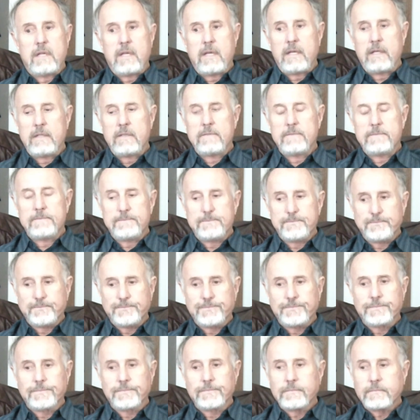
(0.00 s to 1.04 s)
And
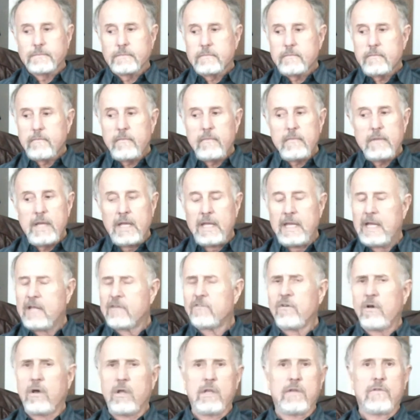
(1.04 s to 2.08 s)

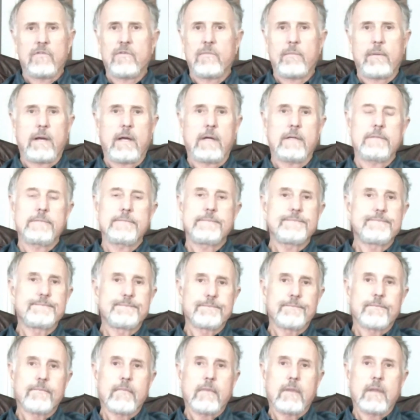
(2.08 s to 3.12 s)
that's all it's about.
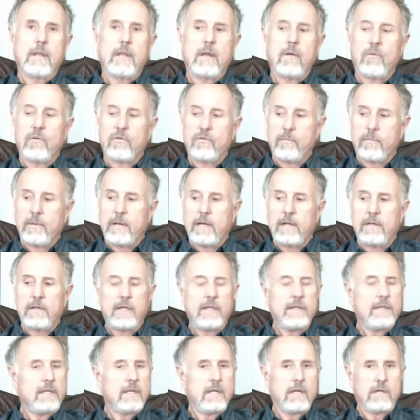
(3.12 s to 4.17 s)
It was about
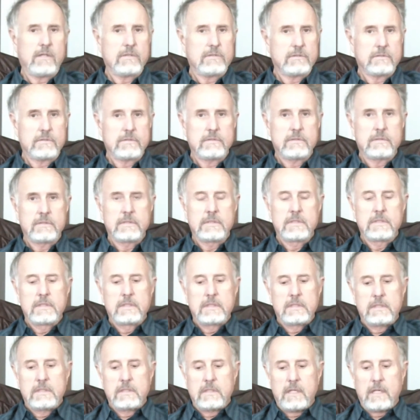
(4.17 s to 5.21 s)
nothing else.
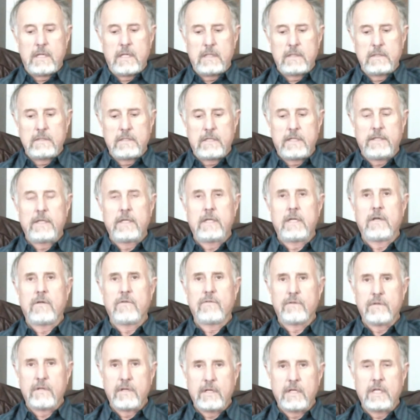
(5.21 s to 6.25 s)
Nothing
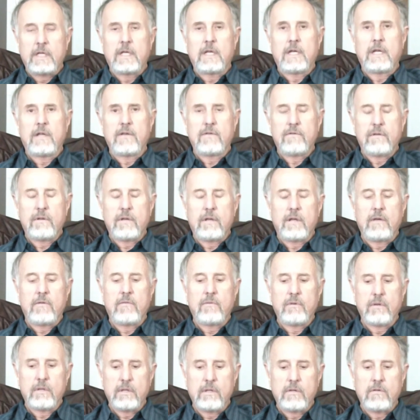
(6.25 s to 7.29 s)
else. And again, I
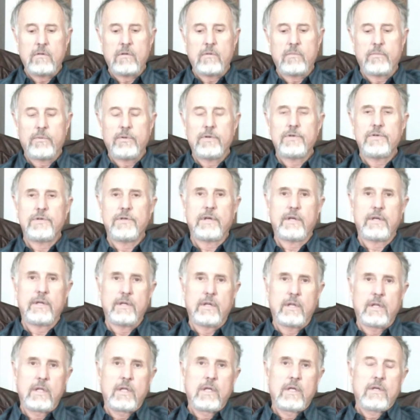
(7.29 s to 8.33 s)
really do
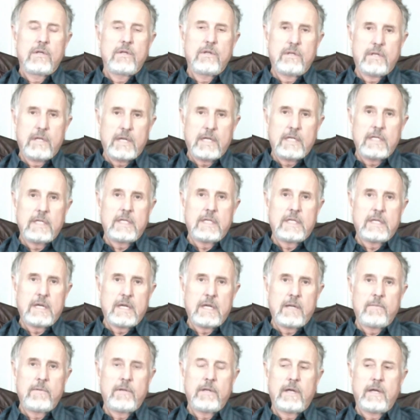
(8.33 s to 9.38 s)
appreciate you taking the
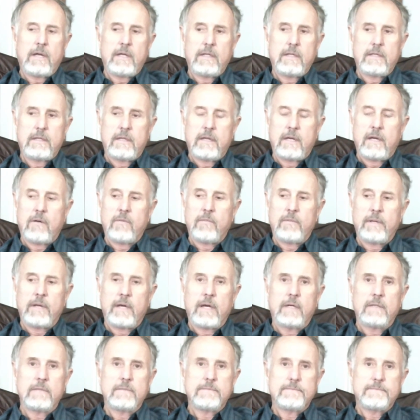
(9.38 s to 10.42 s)
time to help me
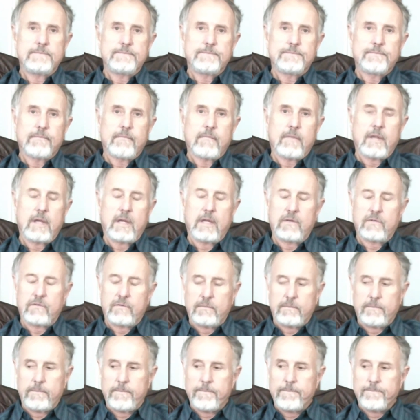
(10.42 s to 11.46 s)
out.
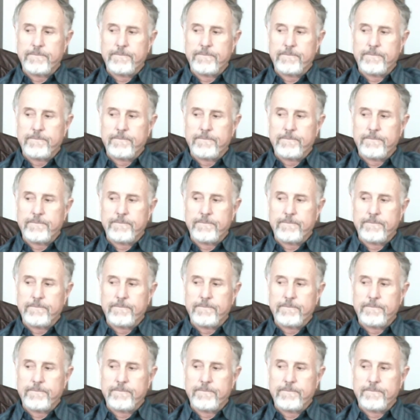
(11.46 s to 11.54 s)
Thanks.